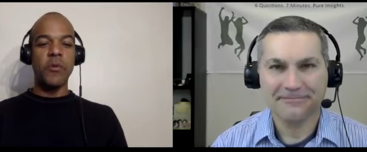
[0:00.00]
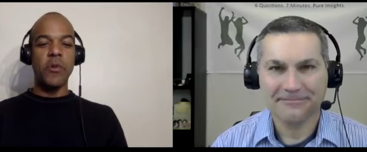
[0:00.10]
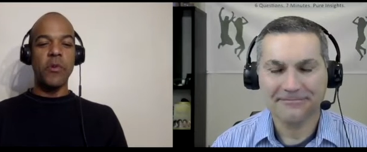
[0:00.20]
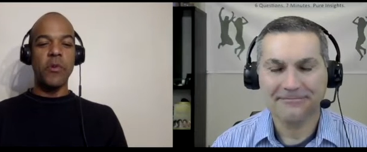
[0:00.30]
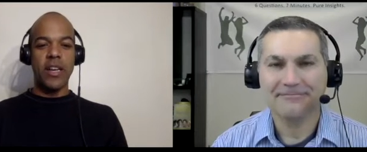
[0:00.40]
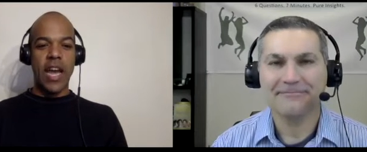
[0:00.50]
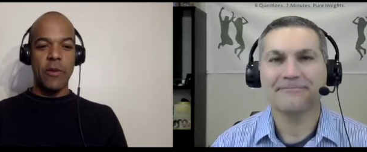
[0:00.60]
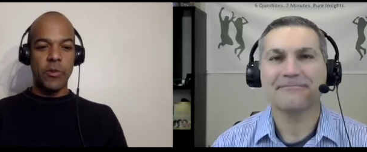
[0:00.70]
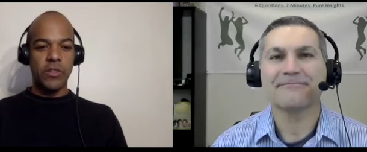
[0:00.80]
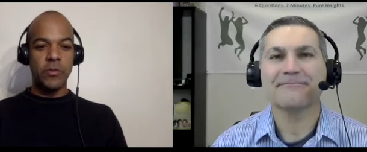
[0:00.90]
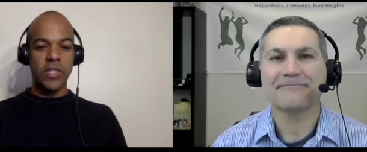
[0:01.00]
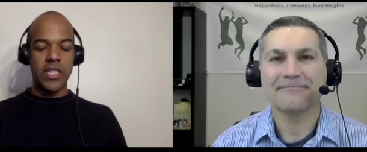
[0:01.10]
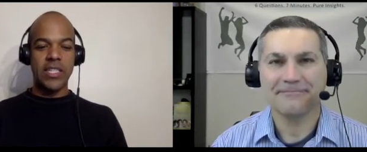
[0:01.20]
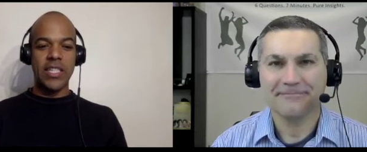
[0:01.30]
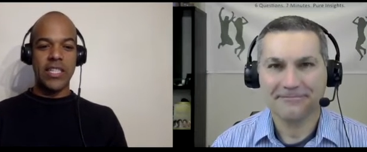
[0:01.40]
Speaker 1: the one I would
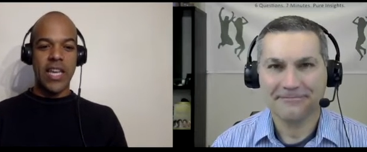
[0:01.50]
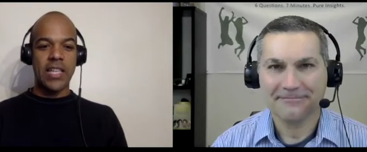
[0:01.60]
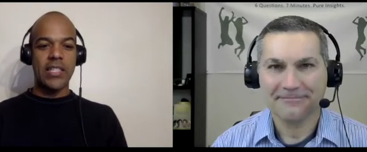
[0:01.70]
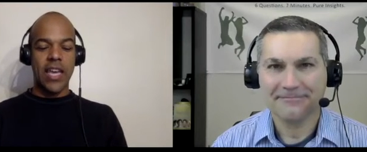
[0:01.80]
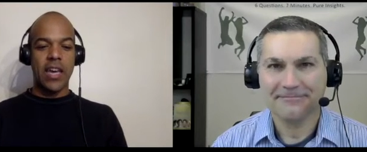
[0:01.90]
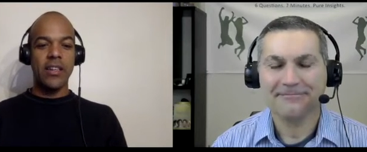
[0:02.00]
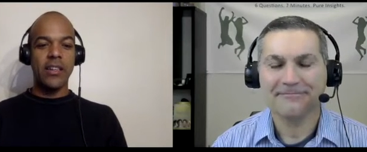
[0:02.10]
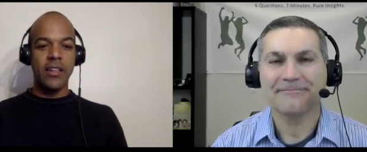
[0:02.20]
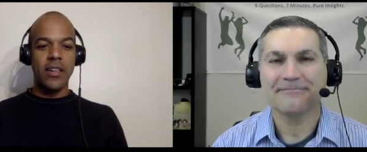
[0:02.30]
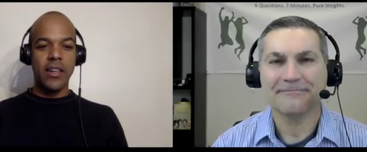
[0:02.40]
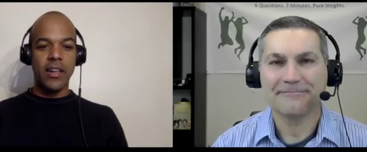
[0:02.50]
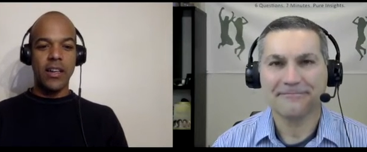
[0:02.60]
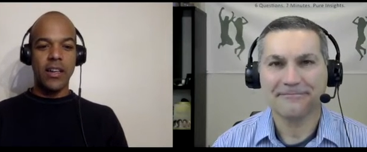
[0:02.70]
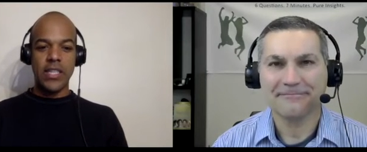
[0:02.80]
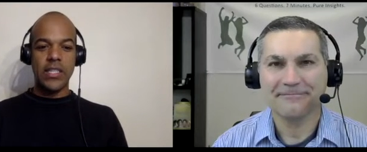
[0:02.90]
really suggest that uh,
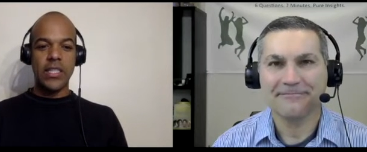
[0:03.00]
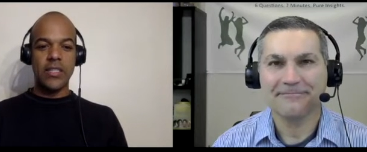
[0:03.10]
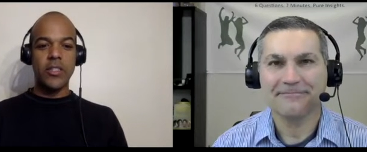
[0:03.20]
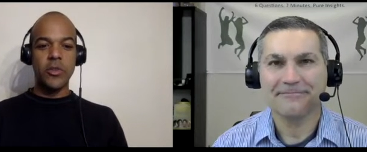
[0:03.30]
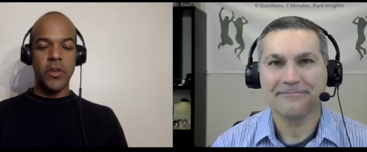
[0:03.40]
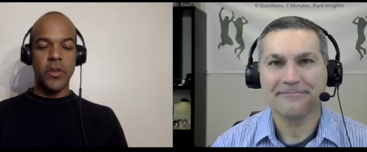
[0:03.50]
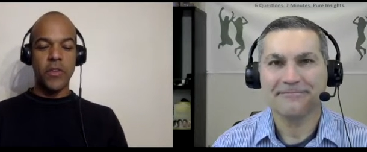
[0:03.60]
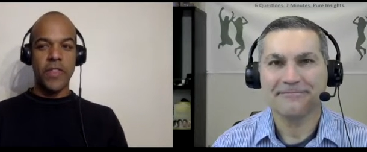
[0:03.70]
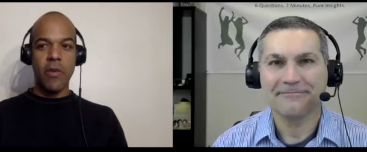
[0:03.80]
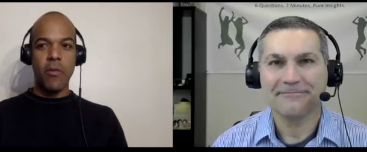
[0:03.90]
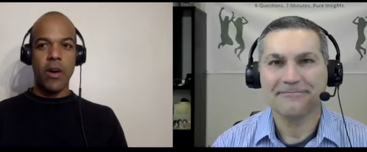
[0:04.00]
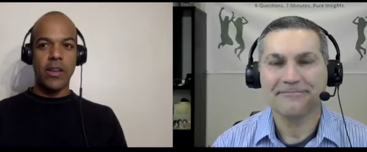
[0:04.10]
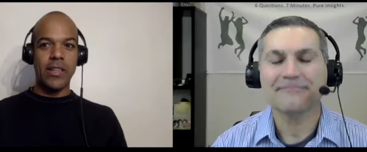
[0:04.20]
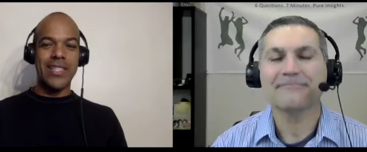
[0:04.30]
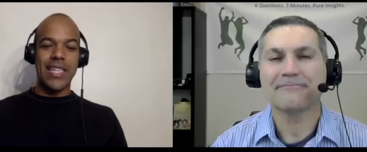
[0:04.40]
one leads into if they want
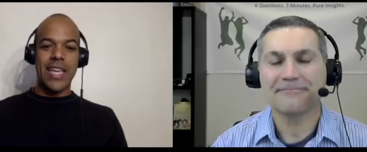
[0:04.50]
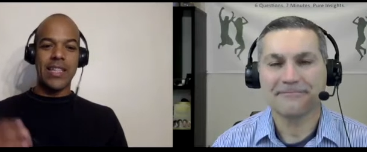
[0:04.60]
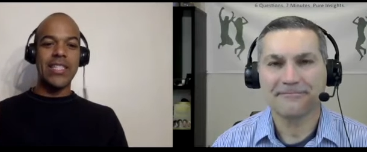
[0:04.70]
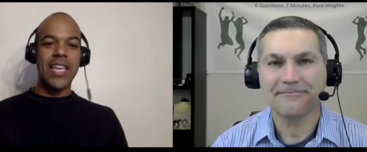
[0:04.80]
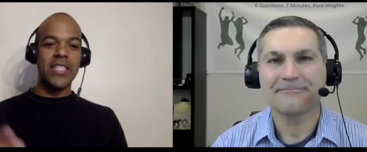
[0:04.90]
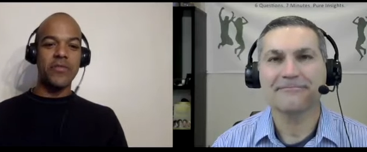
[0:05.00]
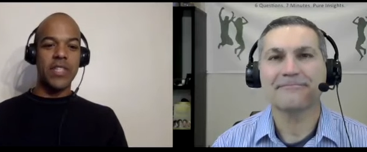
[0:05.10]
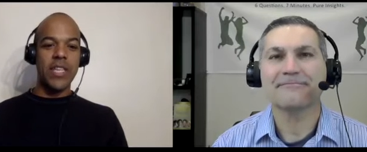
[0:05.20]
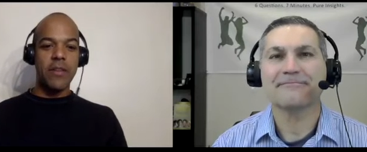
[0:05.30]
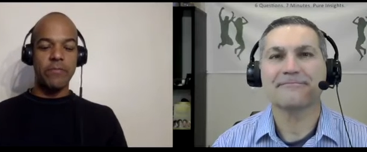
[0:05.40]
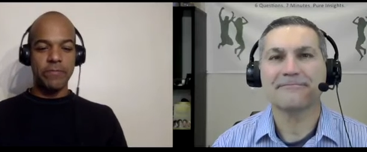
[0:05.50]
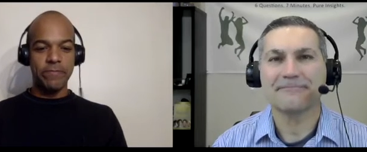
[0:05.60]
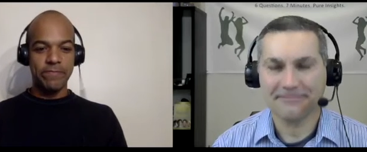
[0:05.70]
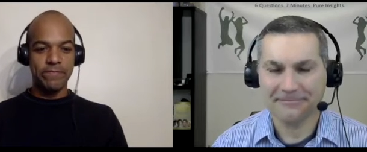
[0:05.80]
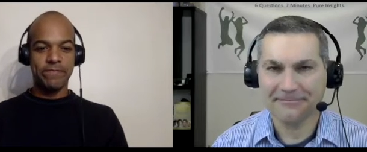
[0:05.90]
to stand the test of time.
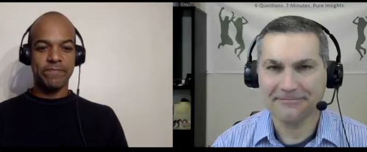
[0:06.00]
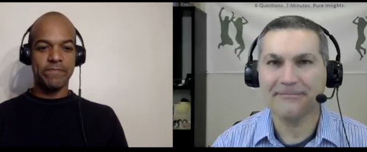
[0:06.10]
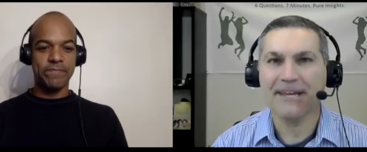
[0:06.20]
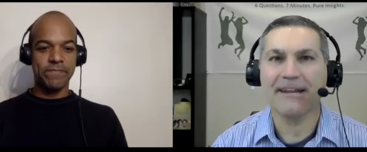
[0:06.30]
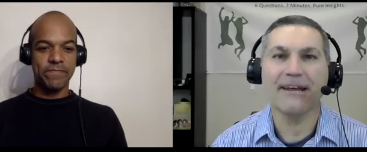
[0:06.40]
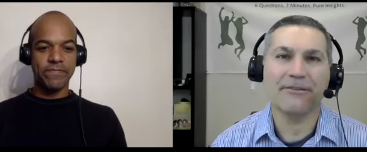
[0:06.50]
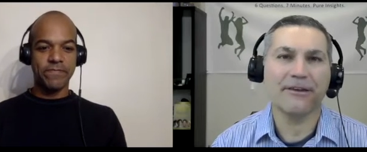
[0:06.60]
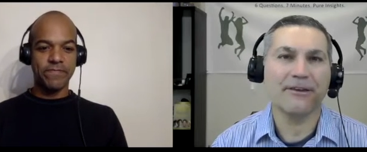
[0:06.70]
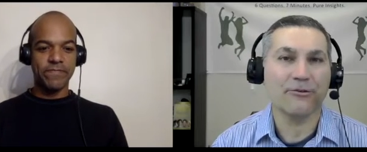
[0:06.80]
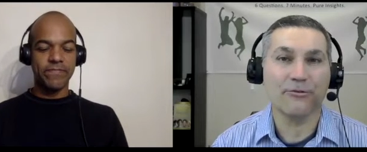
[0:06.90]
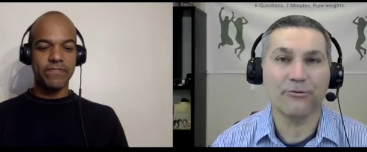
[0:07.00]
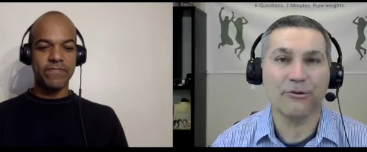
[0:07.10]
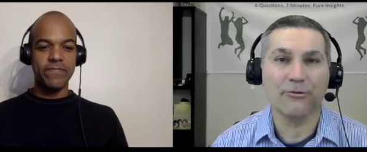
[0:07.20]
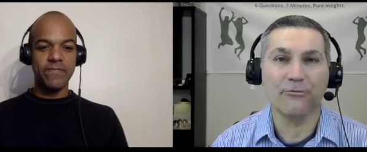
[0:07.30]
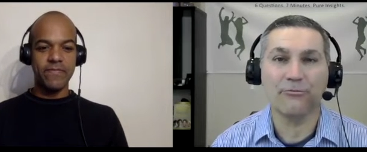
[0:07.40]
Speaker 2: Mm-hmm. And I think you're,
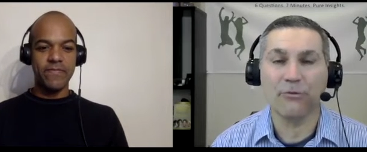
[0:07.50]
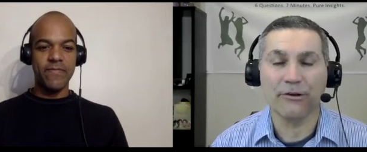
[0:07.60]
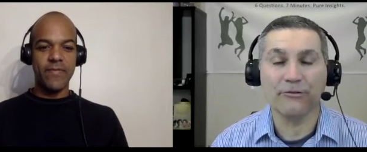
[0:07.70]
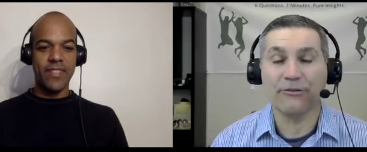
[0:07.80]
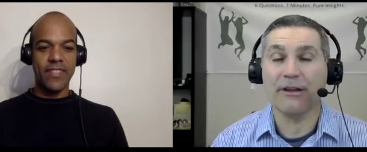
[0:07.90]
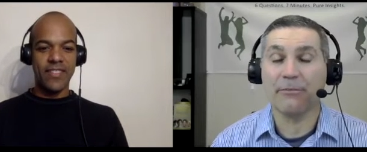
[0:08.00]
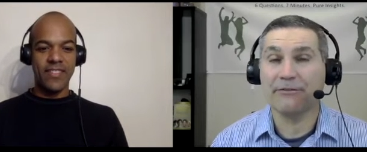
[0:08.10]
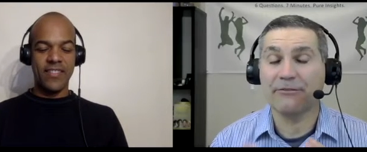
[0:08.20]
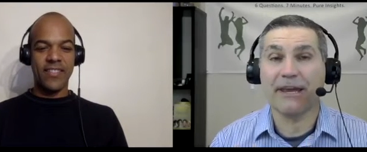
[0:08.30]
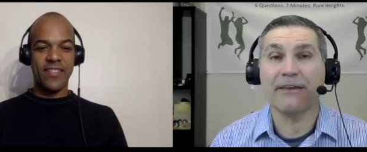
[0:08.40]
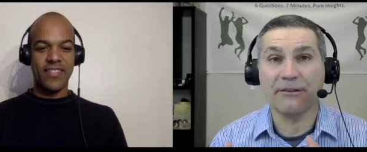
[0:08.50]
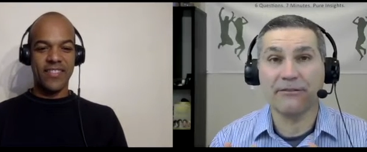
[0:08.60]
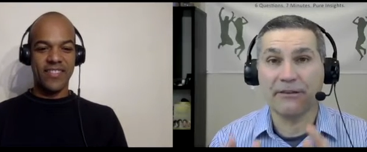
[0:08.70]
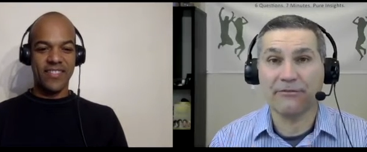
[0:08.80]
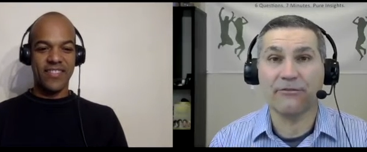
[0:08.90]
you're, what you're saying about the
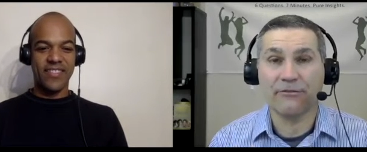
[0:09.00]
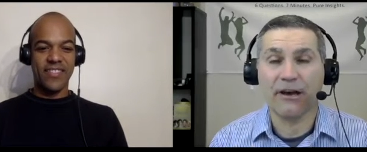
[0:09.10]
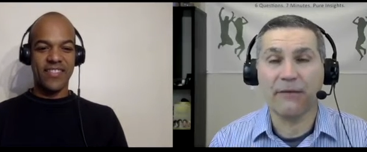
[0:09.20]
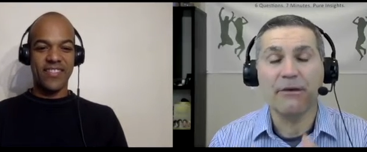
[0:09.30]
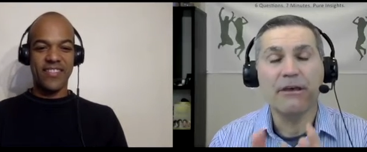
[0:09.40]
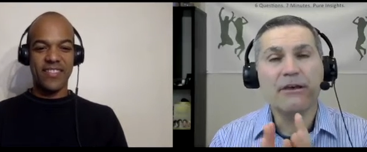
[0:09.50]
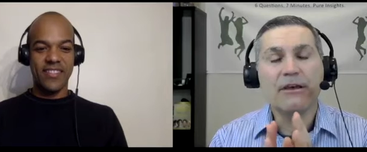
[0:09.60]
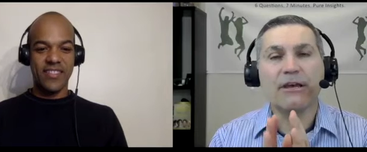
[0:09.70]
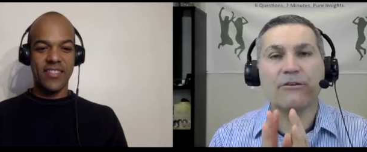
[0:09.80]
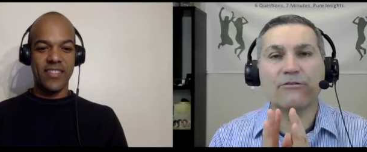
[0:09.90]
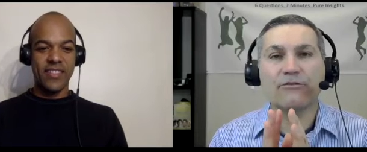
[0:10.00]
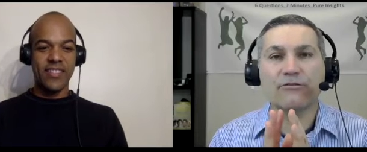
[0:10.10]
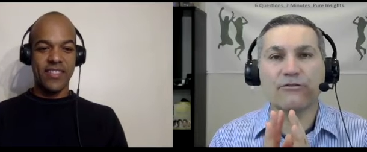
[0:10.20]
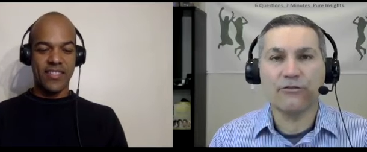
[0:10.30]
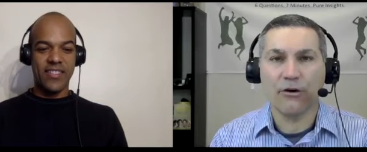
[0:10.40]
test of time is
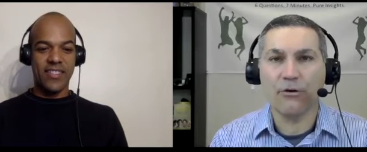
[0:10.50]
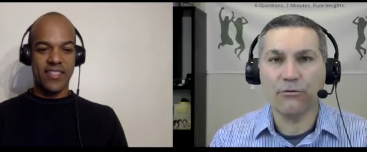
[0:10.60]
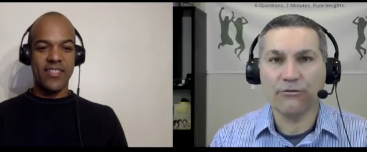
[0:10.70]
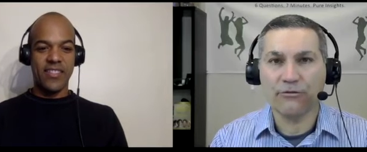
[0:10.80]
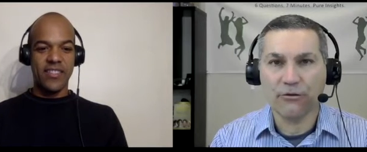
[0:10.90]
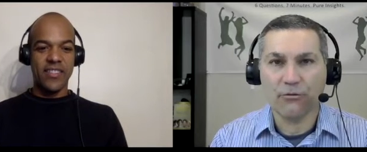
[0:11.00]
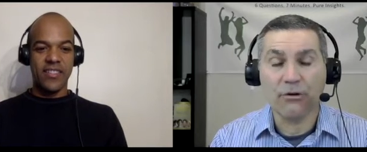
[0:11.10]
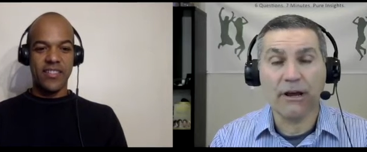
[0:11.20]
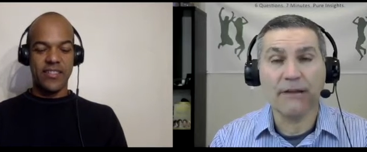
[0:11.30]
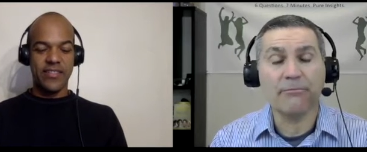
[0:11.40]
so, so right